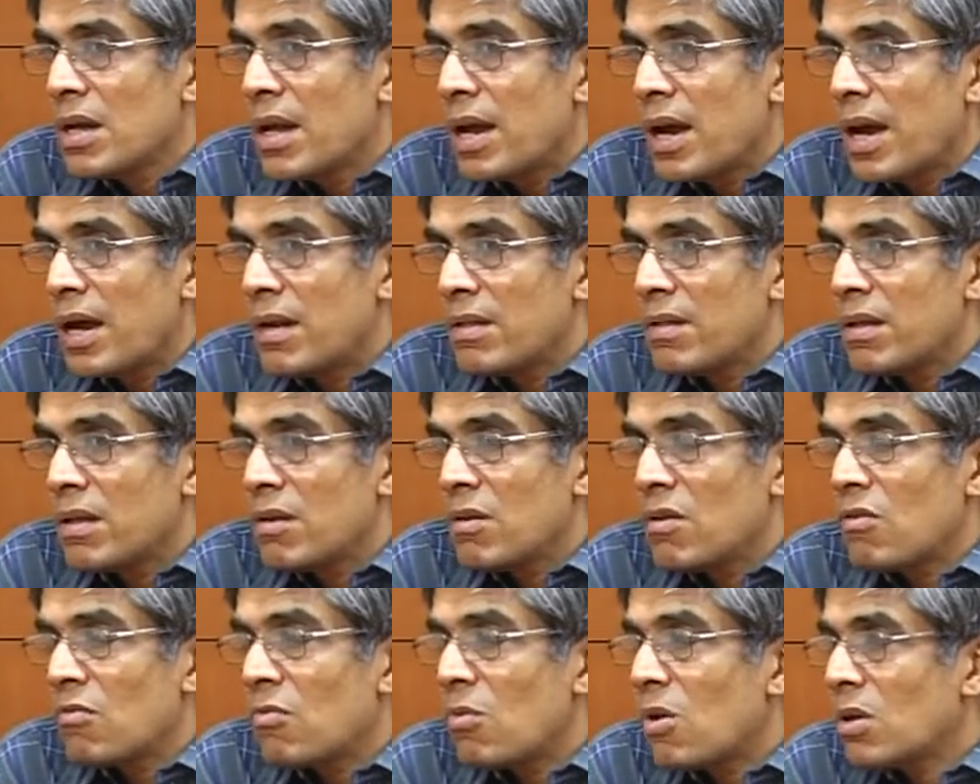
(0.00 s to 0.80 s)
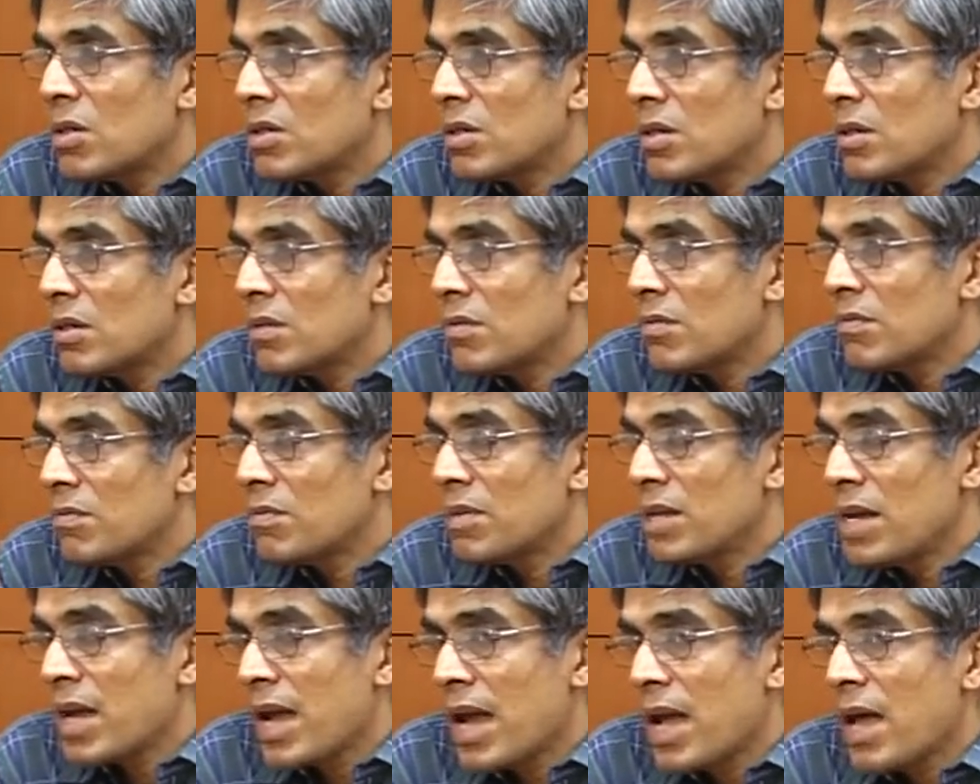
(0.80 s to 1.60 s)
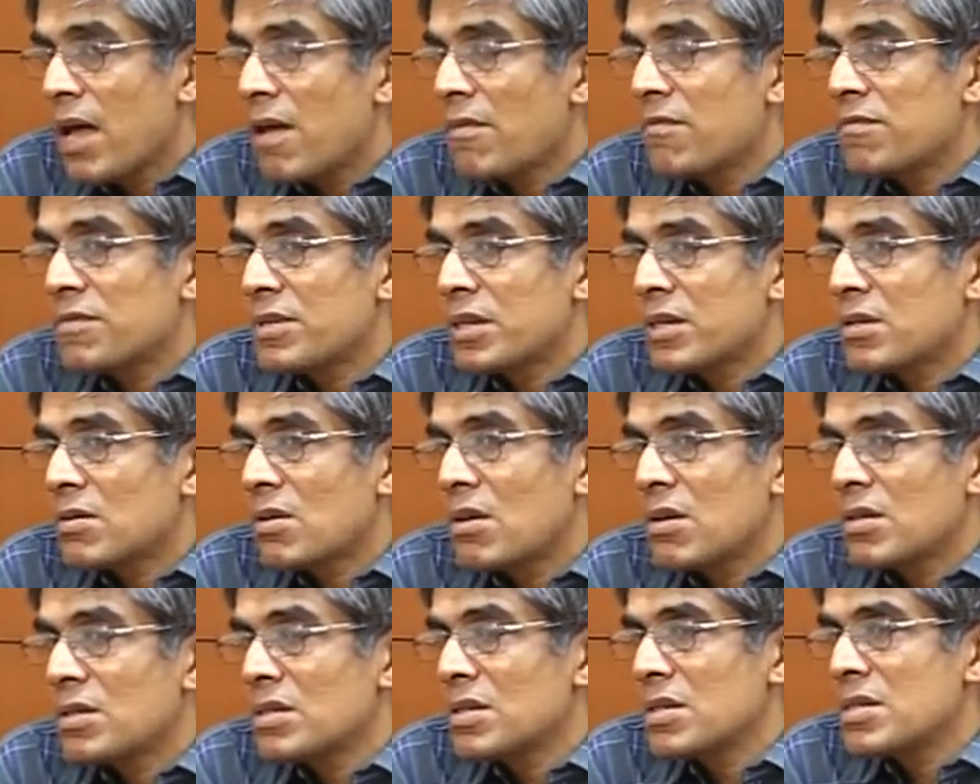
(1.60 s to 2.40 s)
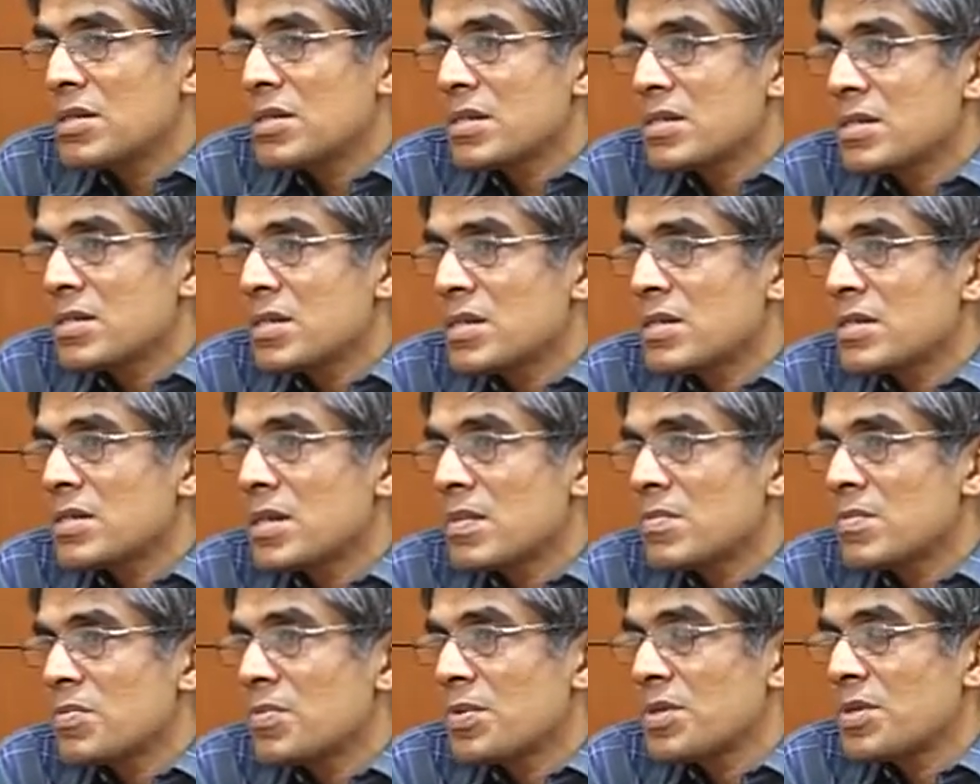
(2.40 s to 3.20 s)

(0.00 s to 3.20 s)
and in the area of water, we have technologies and systems